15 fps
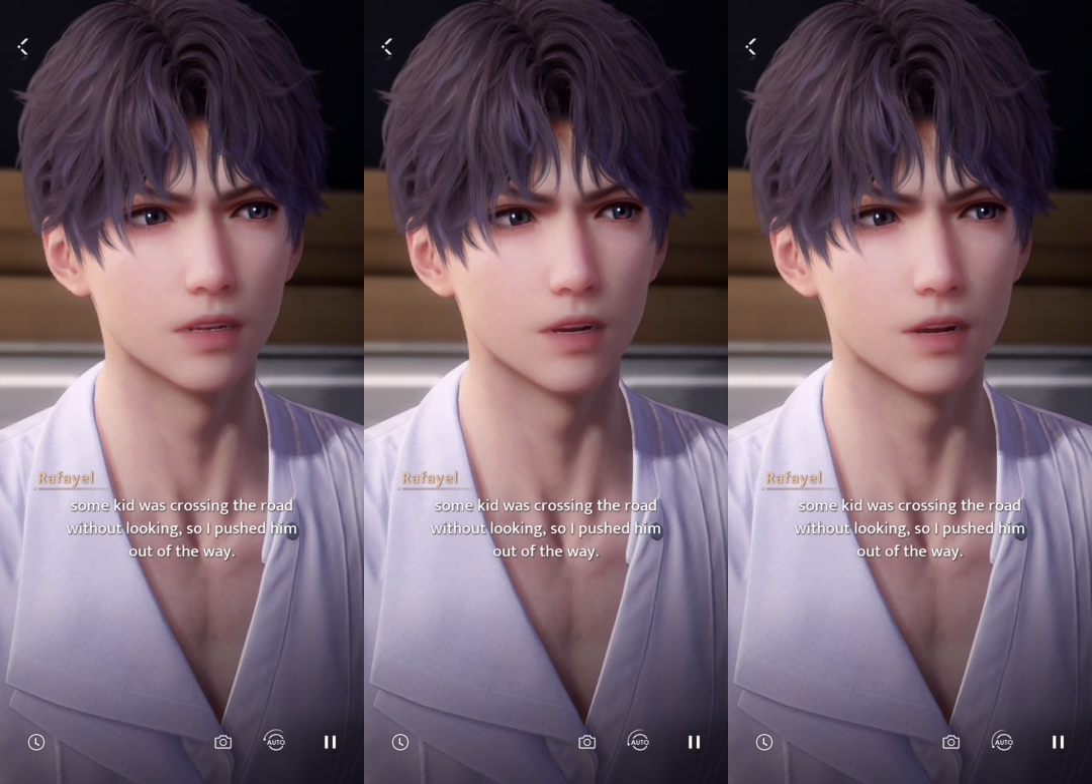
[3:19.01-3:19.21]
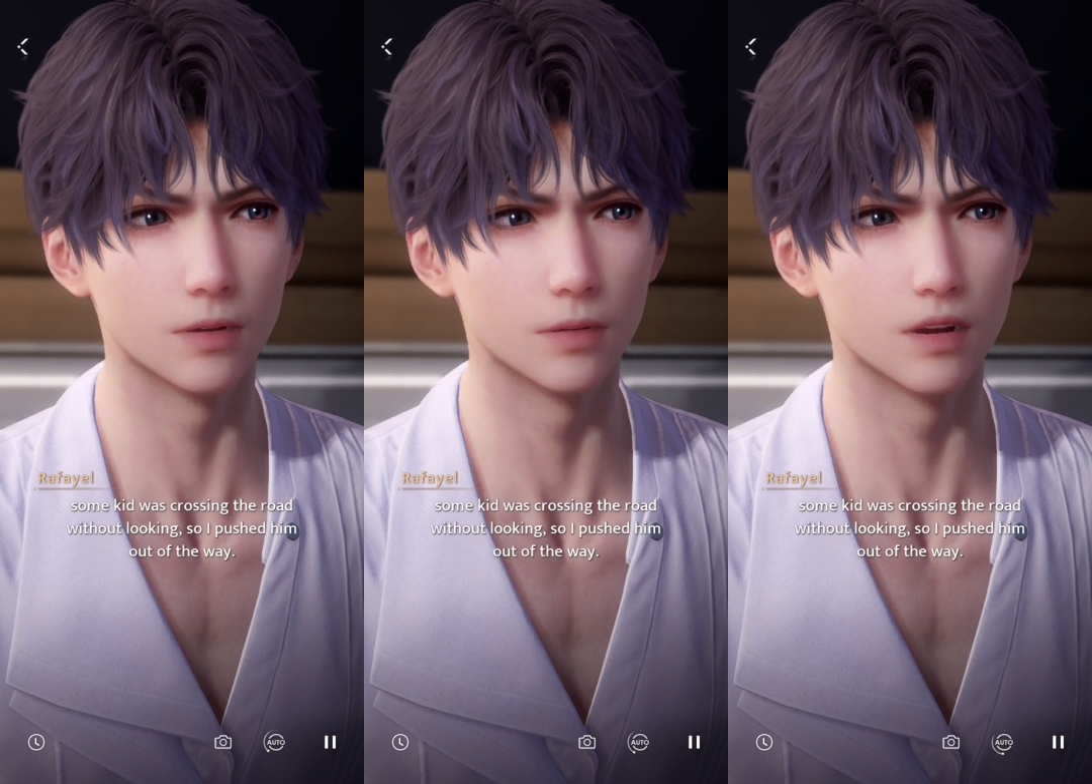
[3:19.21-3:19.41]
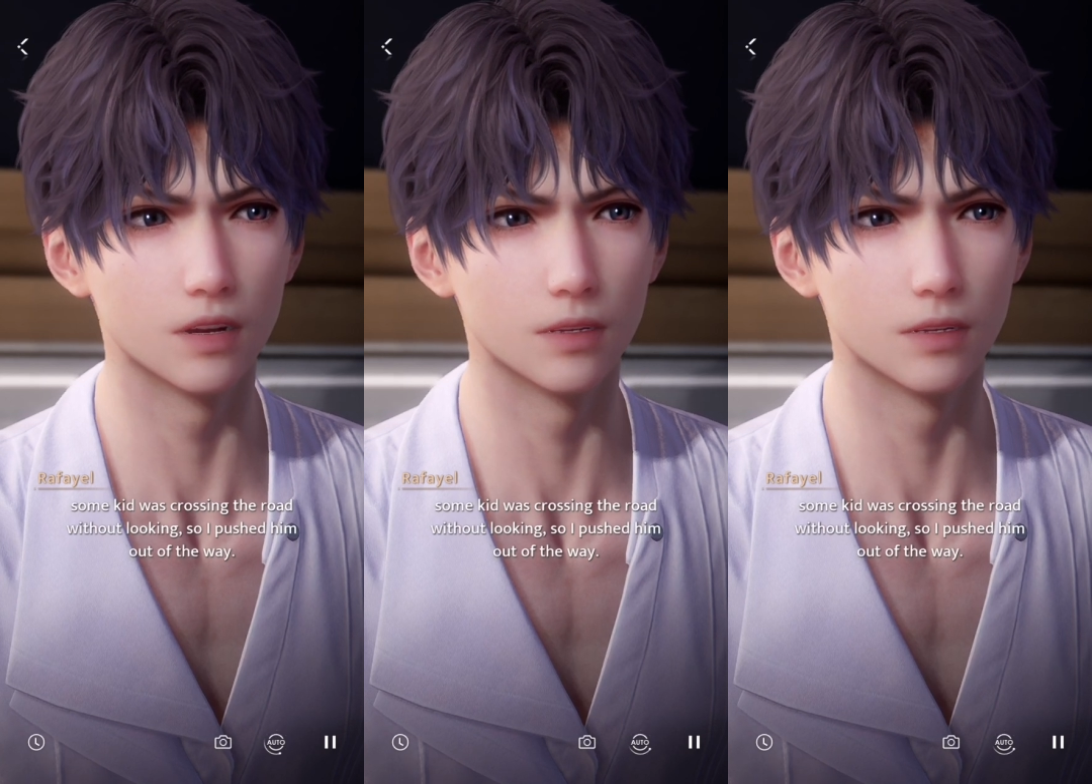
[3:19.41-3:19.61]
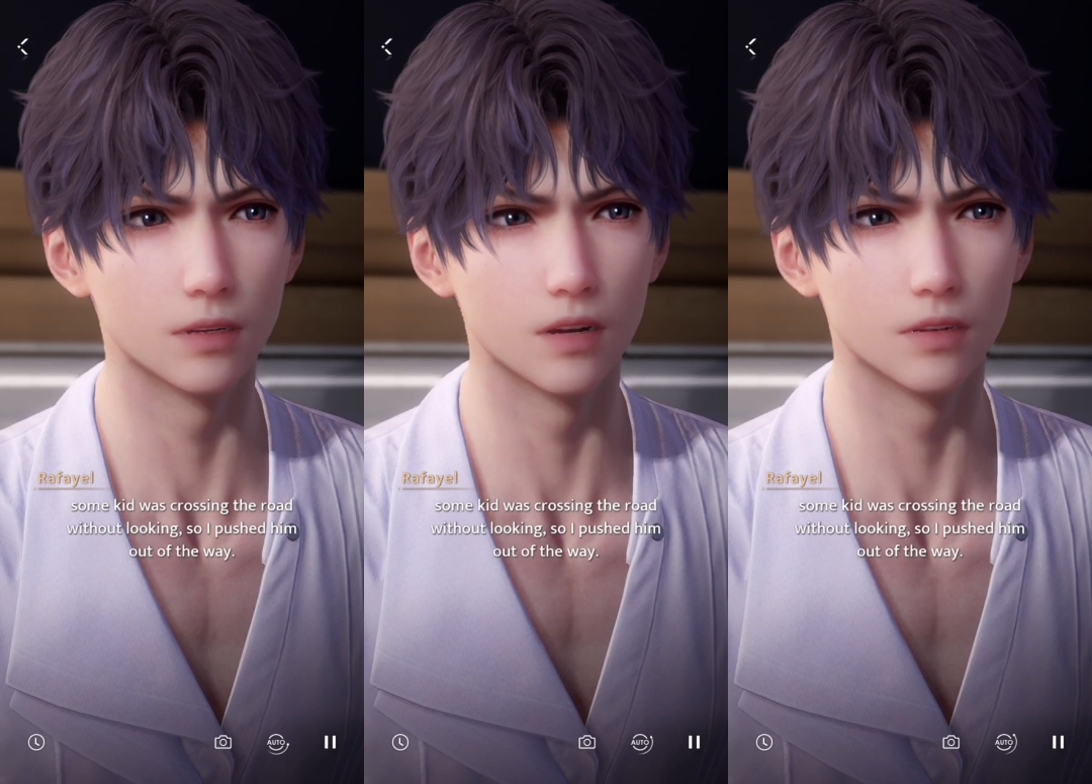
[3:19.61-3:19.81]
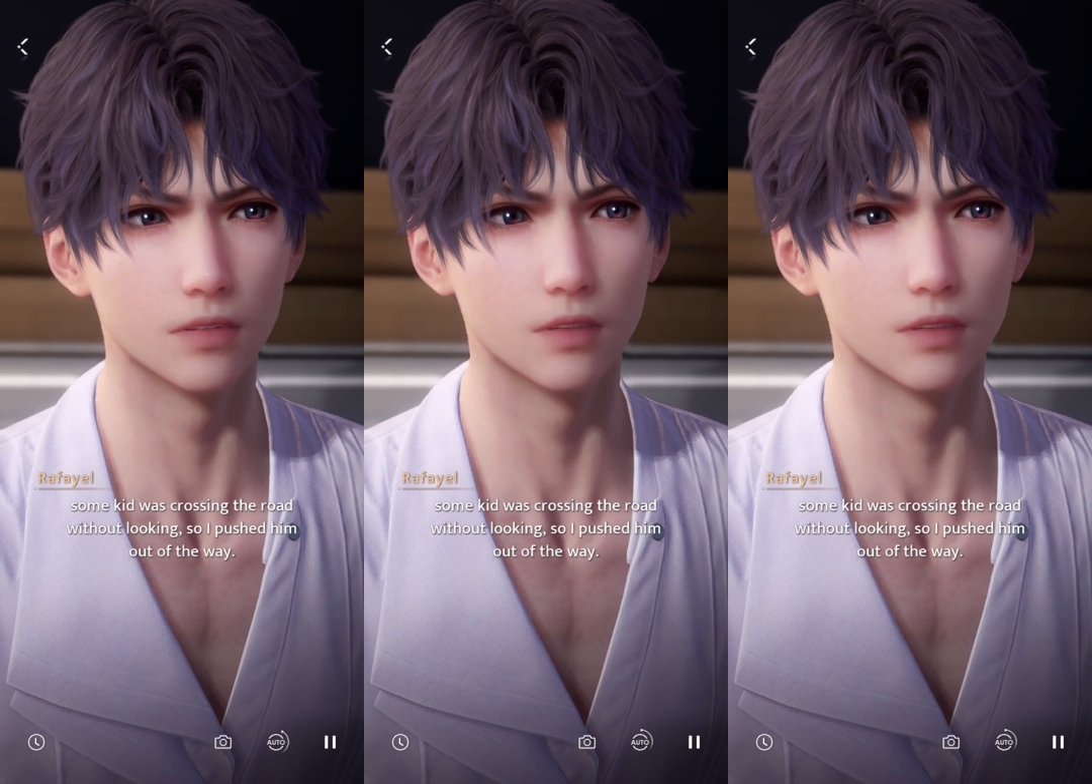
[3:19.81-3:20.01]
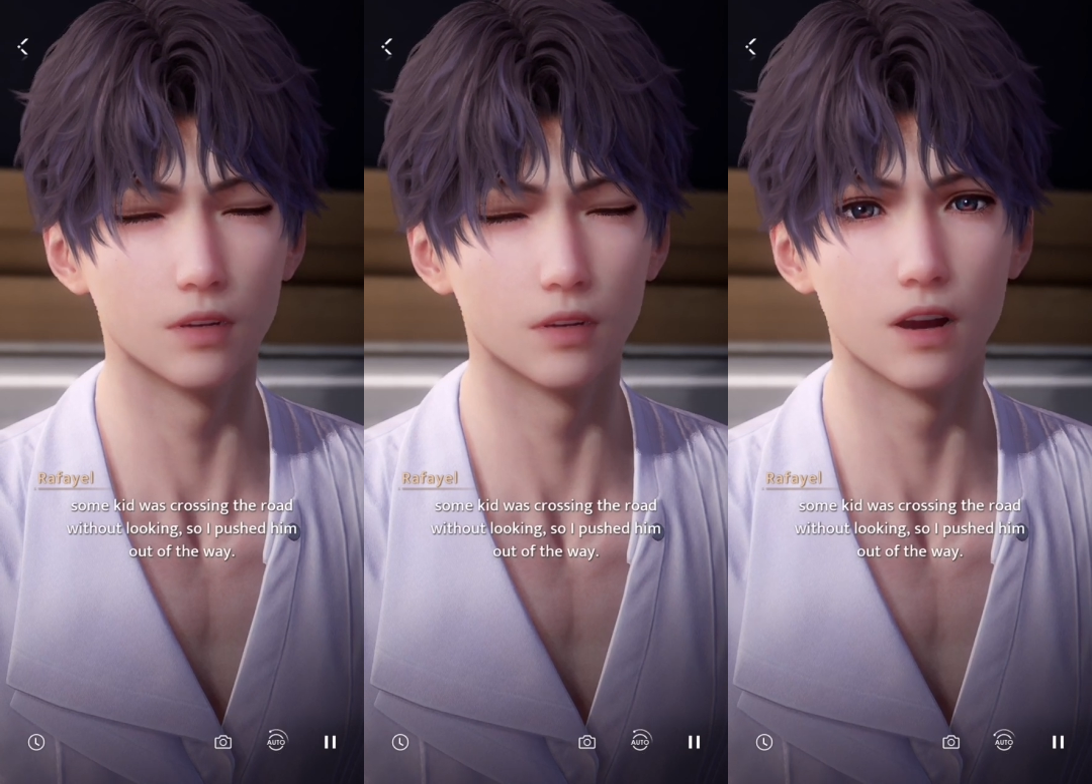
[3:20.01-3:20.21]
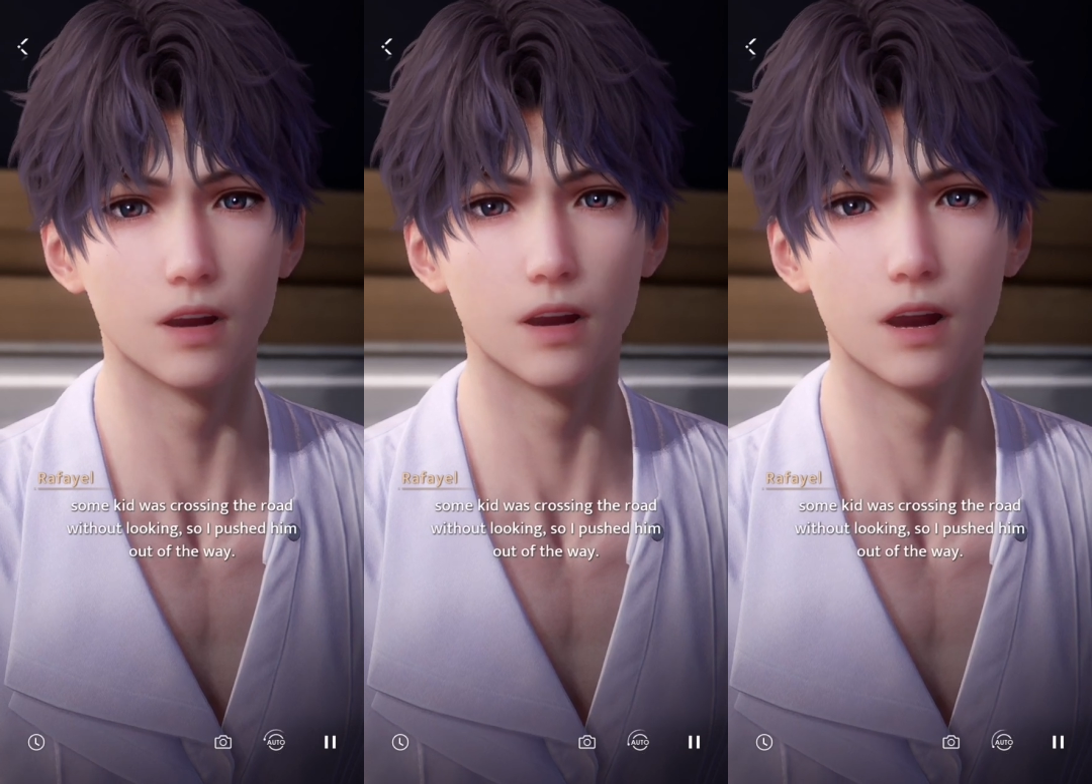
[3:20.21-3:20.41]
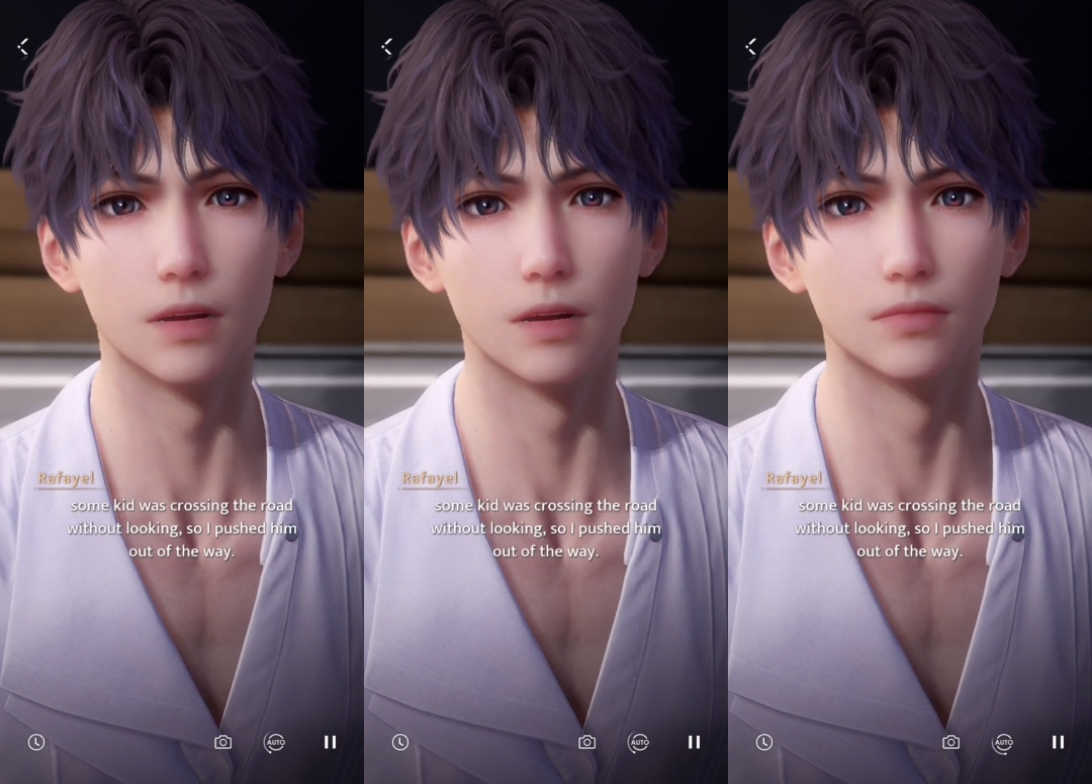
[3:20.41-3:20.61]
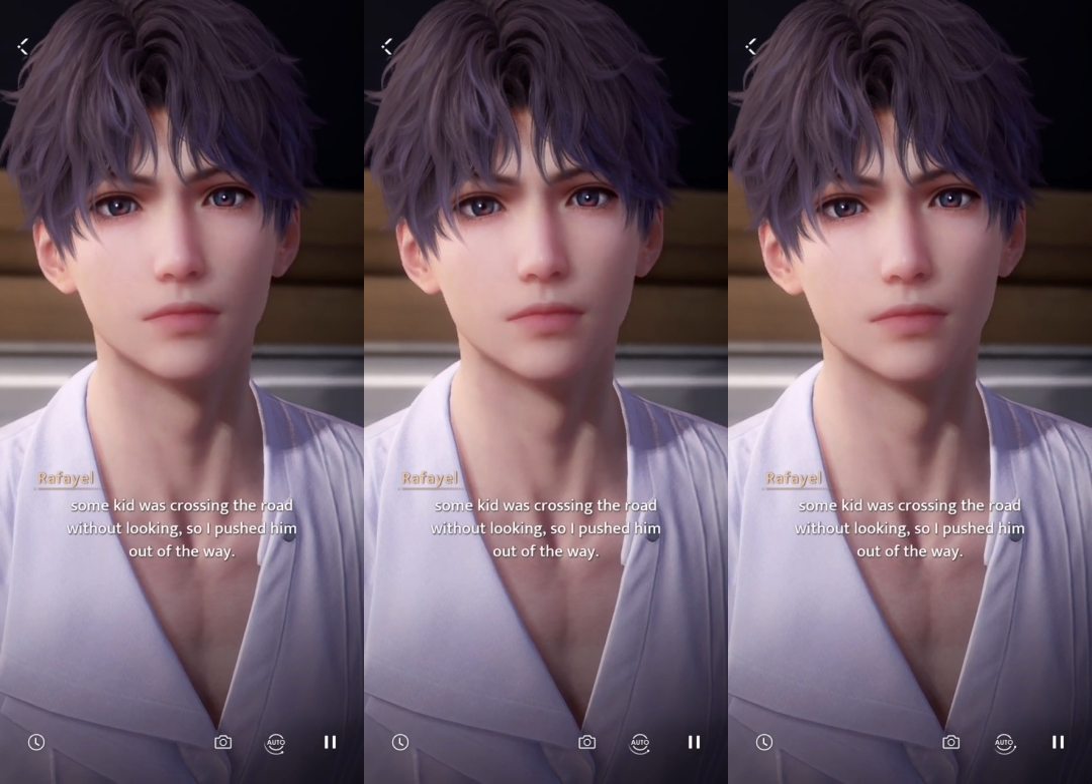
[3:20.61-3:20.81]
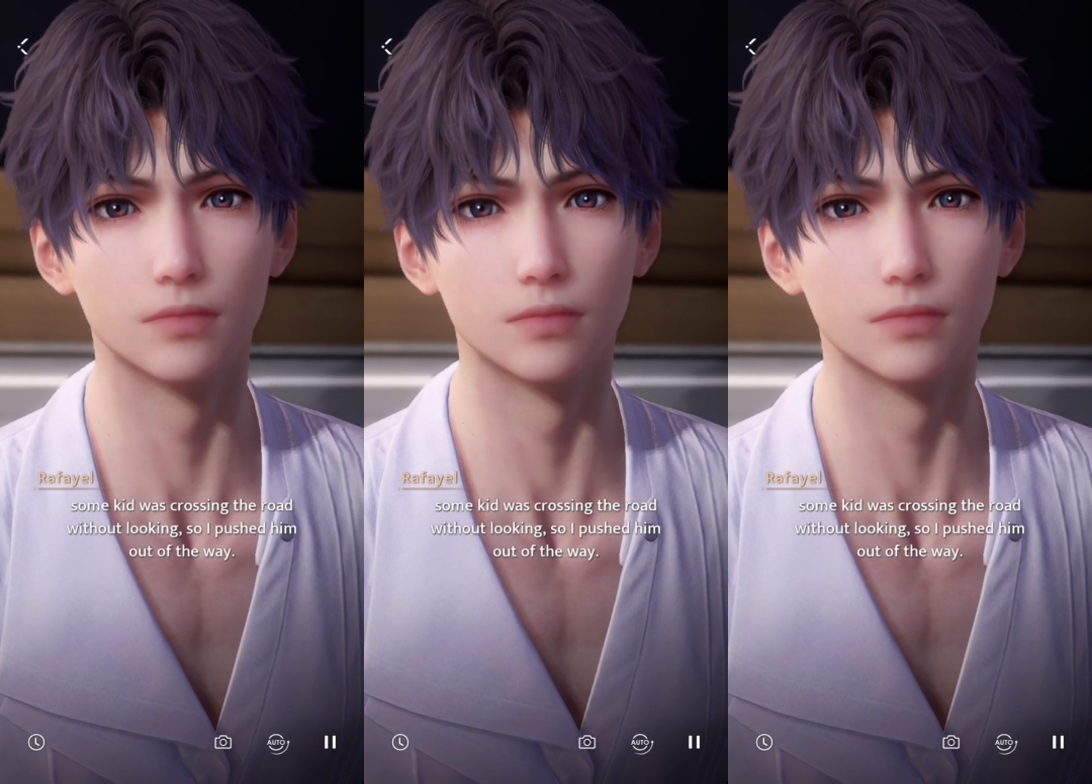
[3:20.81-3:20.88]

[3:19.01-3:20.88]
so I pushed him out of the way.